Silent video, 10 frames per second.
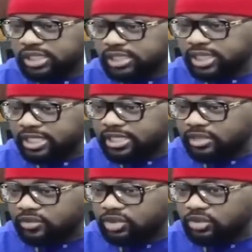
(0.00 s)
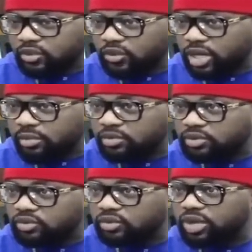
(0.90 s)
getting at that question will help
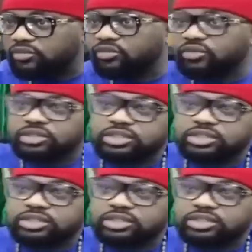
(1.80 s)
us to unravel what